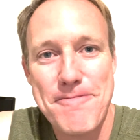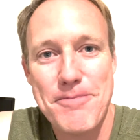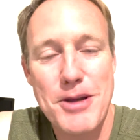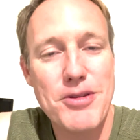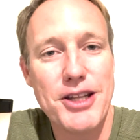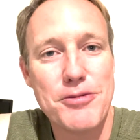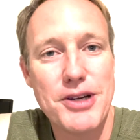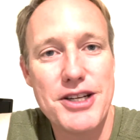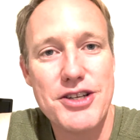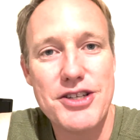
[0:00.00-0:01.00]
maybe that's why
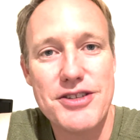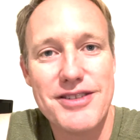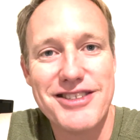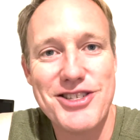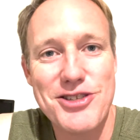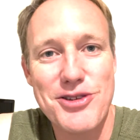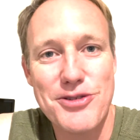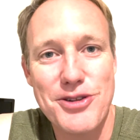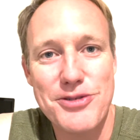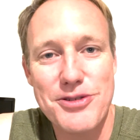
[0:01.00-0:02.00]
she's so
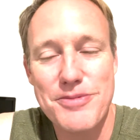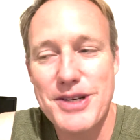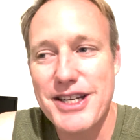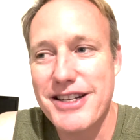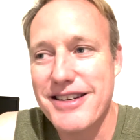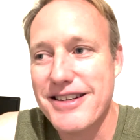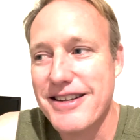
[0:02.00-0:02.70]
close to me, and